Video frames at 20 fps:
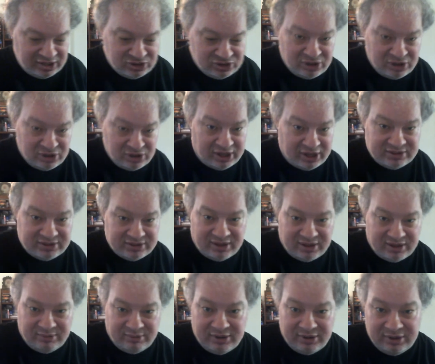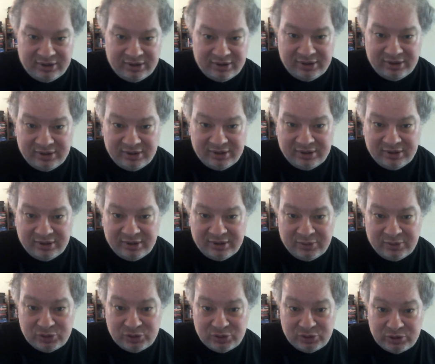last time,
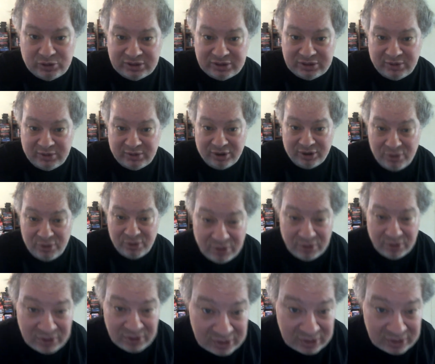which was my goal.